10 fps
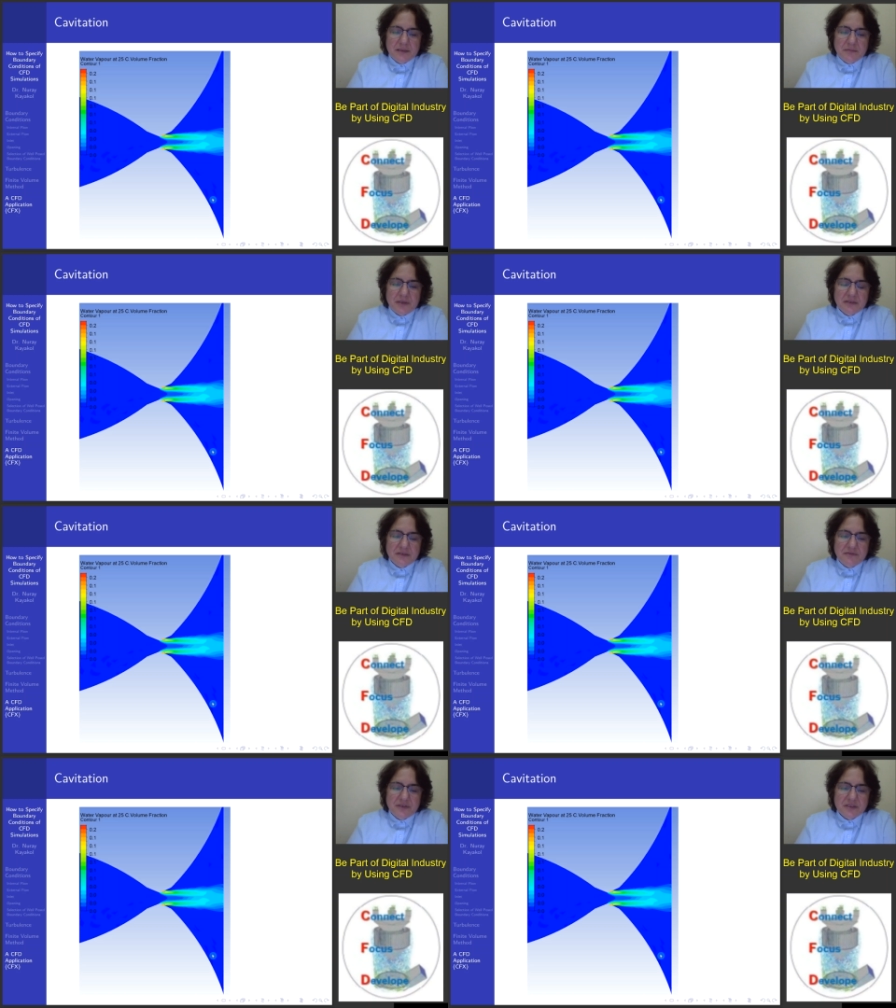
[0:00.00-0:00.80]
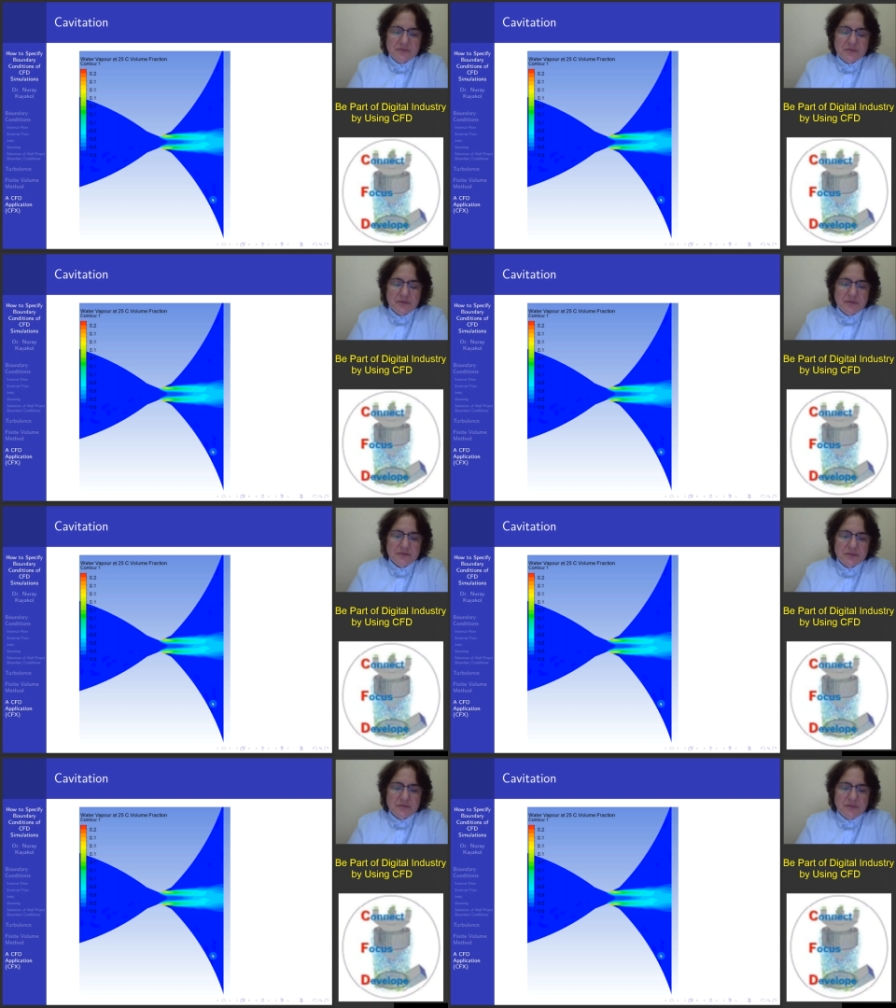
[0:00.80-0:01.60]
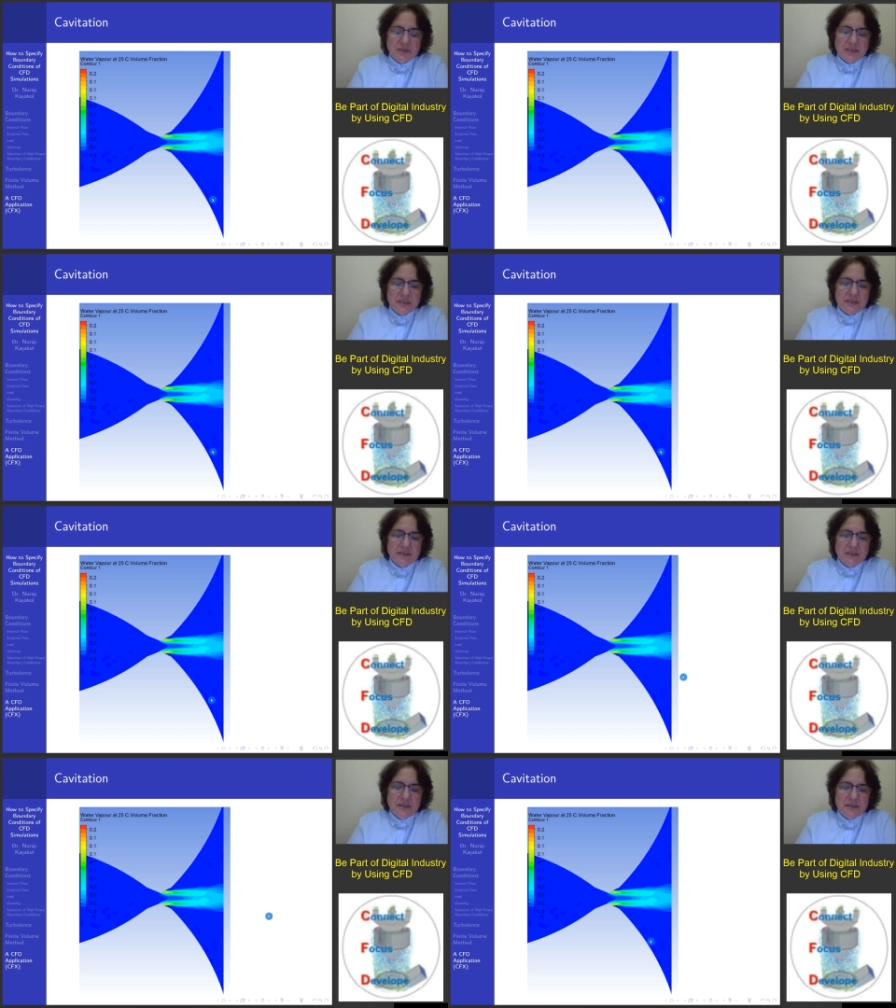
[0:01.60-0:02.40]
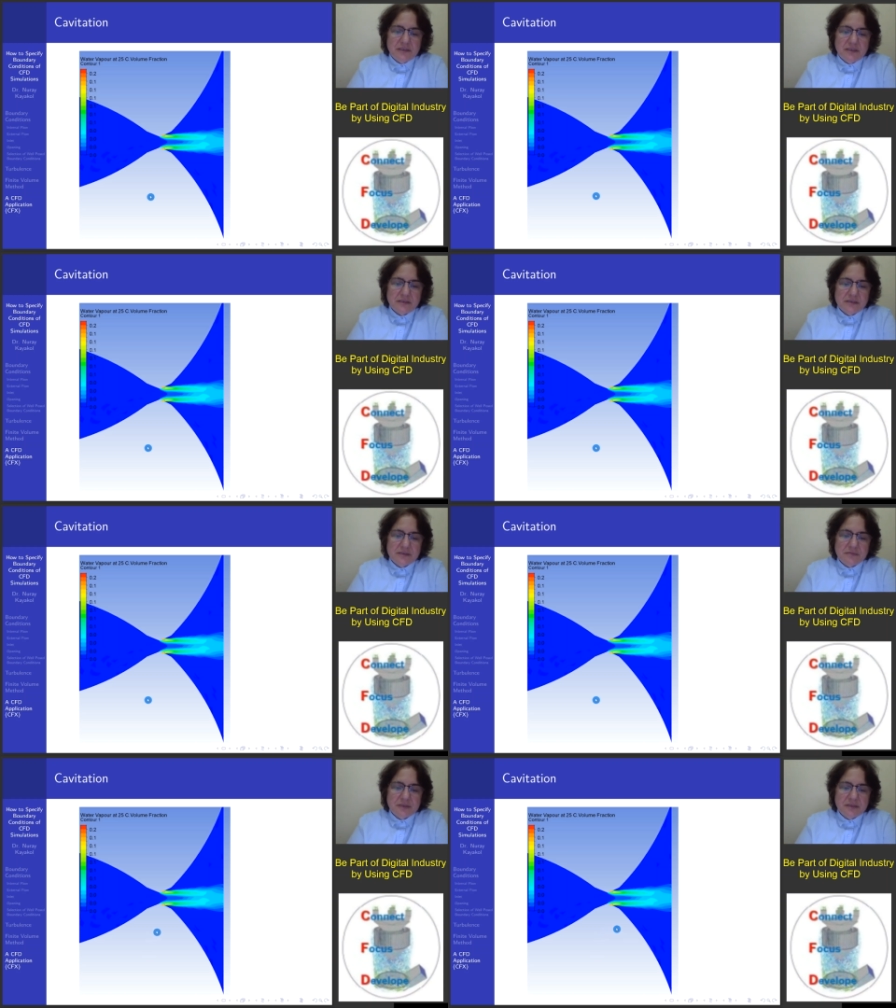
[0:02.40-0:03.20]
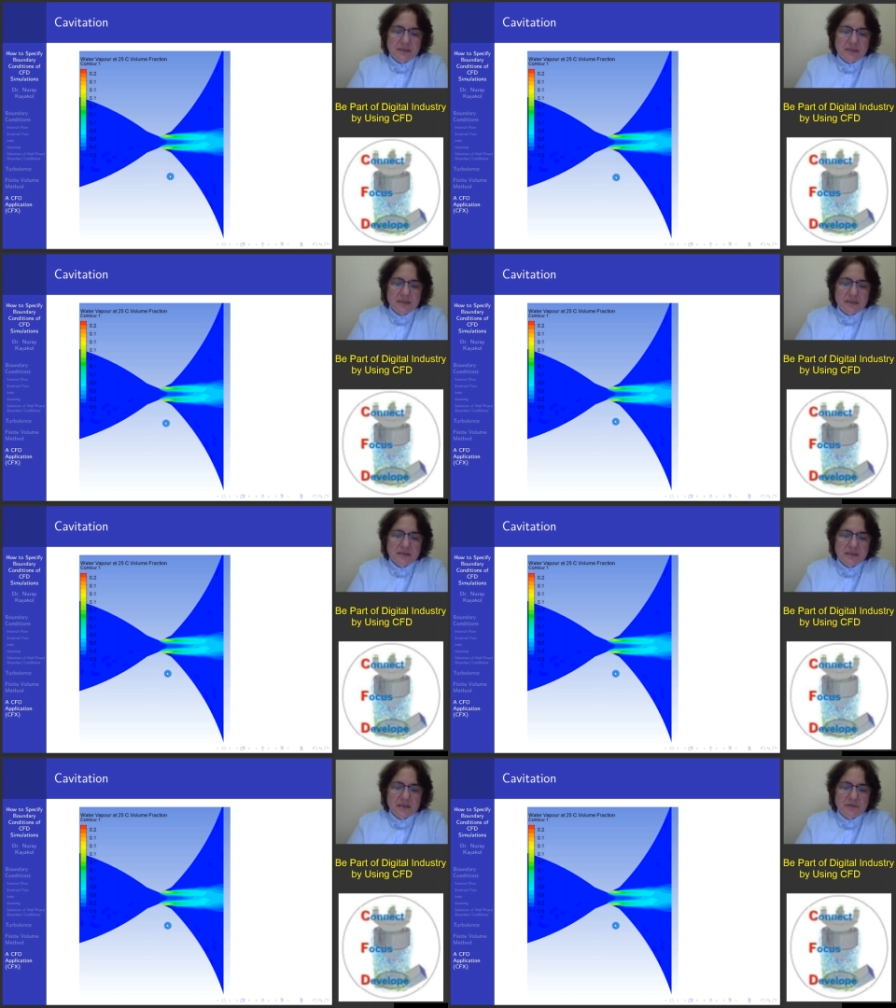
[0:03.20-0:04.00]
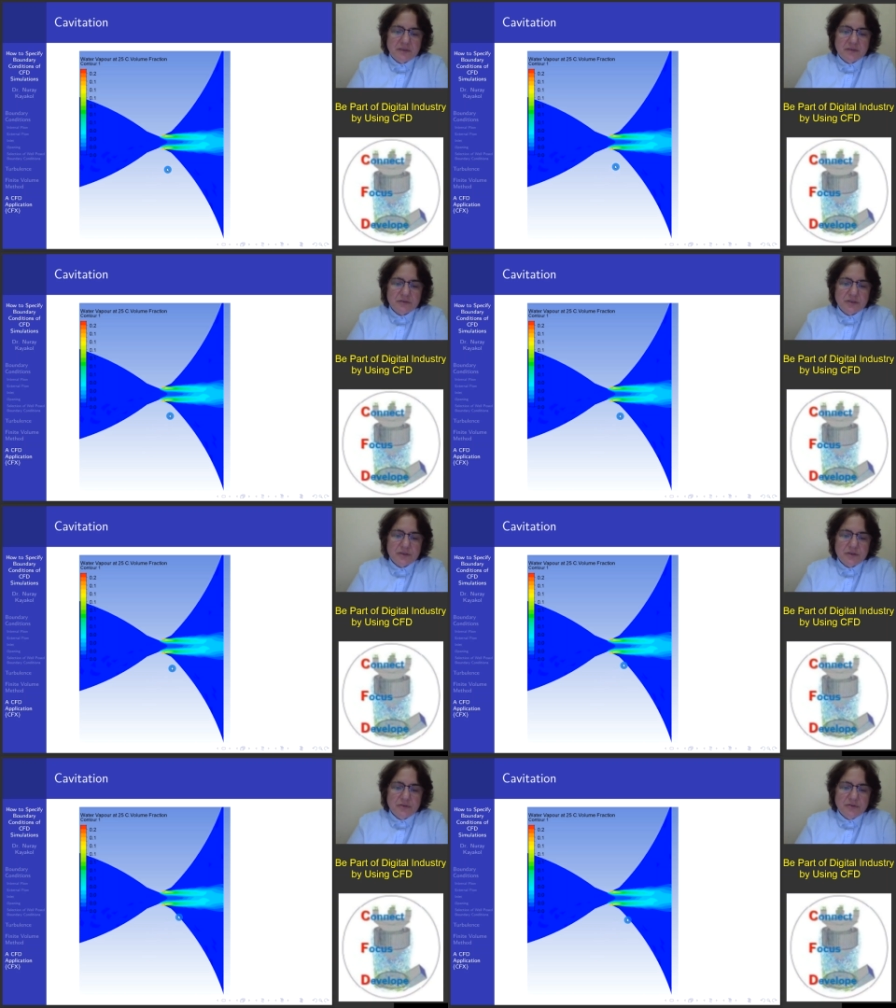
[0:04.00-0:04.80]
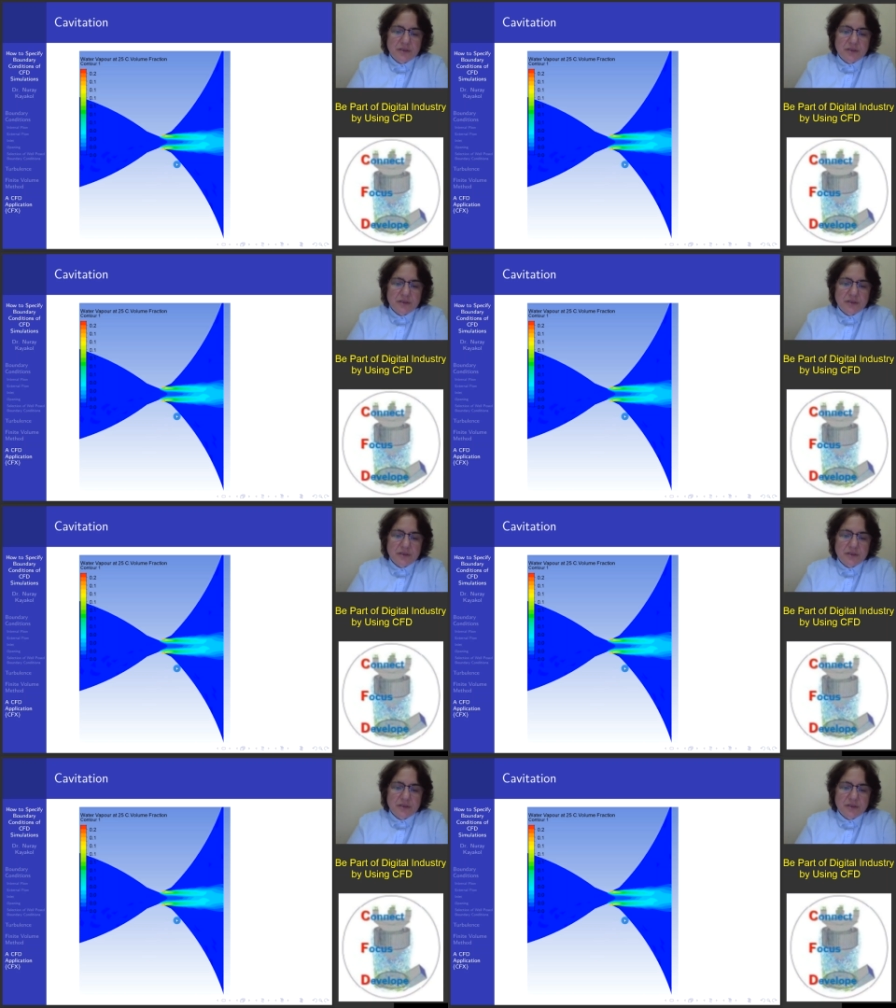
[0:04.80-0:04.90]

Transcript: multi-phase flow simulation details, but at least I want to show.